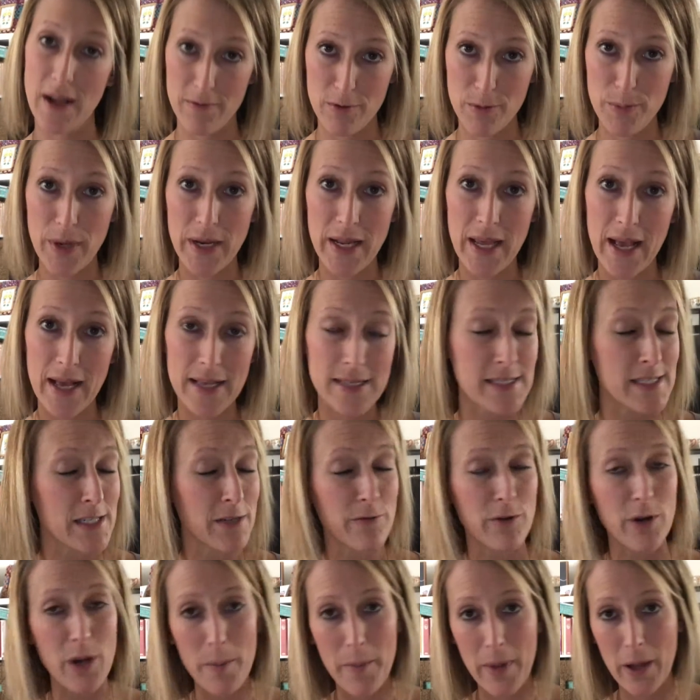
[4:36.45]
Everybody has
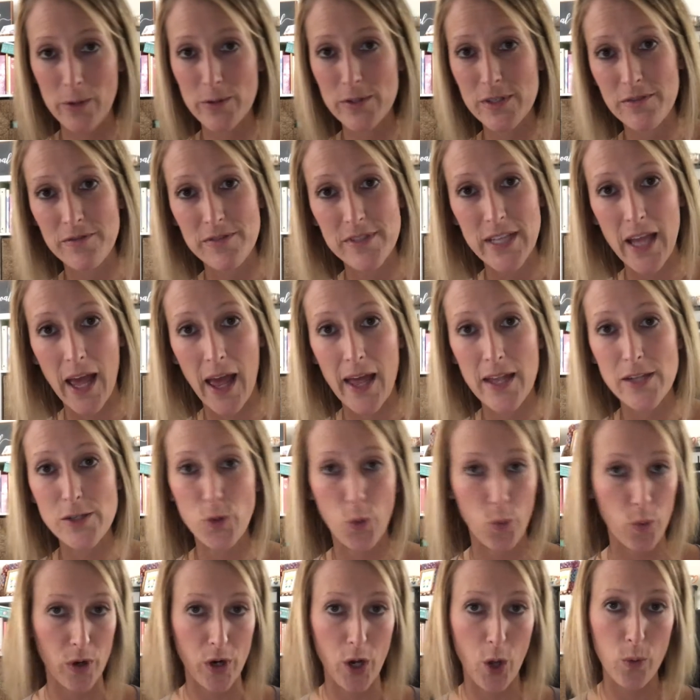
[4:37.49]
different amounts of debt
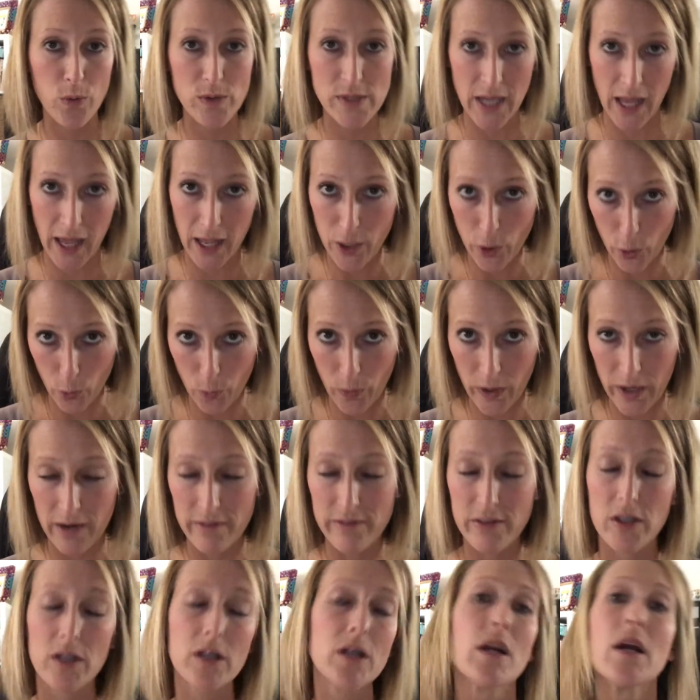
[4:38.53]
or no debt or
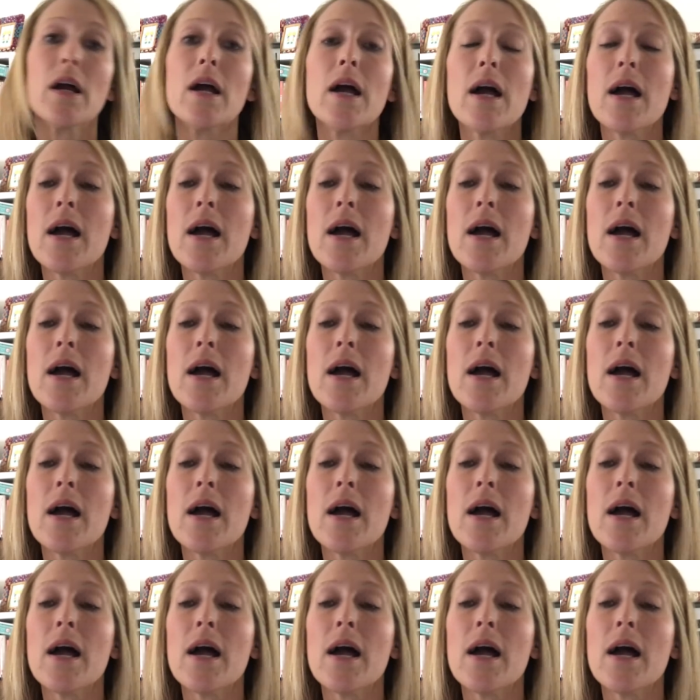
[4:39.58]
whatever.